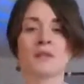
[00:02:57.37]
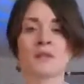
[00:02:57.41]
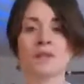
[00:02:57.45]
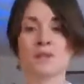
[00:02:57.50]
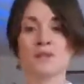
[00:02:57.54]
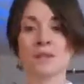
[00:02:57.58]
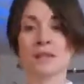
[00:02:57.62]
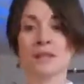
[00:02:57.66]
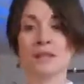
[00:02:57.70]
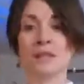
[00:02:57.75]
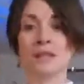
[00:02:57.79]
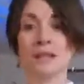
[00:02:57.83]

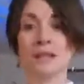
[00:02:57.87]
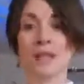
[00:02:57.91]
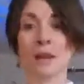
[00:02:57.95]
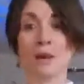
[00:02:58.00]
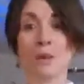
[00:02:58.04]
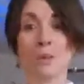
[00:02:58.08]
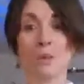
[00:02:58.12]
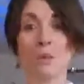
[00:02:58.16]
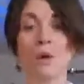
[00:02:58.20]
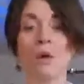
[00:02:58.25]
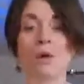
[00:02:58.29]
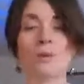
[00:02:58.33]
It's really like
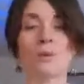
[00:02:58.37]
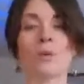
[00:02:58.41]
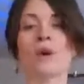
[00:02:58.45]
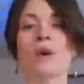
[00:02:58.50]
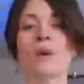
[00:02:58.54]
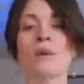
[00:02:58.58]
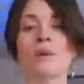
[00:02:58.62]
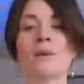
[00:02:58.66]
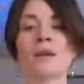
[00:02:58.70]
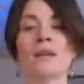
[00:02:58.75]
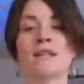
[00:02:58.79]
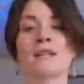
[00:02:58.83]
what
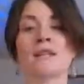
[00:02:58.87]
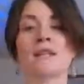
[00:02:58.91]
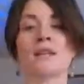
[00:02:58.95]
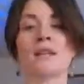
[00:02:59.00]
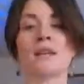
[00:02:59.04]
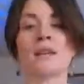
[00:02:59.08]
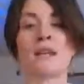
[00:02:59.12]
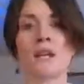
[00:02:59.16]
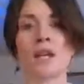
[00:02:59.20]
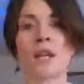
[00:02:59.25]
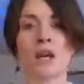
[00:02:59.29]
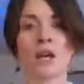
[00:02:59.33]
can we get done
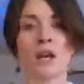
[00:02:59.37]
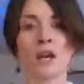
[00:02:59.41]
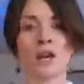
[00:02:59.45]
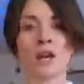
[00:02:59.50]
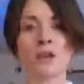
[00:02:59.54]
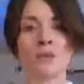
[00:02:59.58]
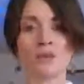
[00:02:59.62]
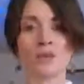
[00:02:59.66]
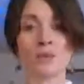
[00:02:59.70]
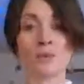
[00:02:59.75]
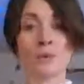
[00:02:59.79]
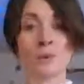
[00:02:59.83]
here
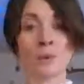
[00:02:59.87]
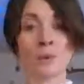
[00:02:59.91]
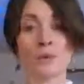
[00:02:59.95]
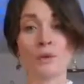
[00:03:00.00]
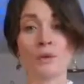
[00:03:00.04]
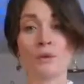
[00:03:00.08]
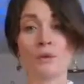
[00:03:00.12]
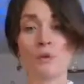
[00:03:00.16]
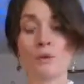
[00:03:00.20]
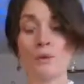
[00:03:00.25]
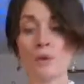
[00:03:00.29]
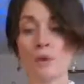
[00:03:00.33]
in this world
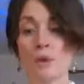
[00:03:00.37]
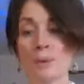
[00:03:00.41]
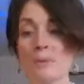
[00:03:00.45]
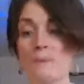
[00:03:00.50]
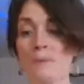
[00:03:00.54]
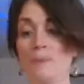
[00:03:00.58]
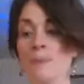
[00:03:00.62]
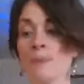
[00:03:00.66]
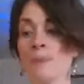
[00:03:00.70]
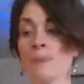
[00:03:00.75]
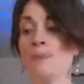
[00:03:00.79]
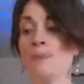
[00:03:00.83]
of form?